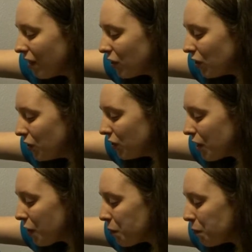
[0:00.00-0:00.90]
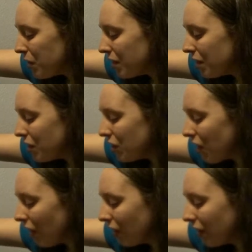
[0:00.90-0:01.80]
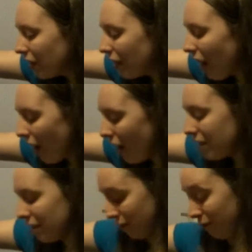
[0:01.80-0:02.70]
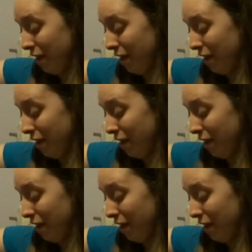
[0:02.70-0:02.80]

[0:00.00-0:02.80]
Tuesday with Mrs. Young, Hut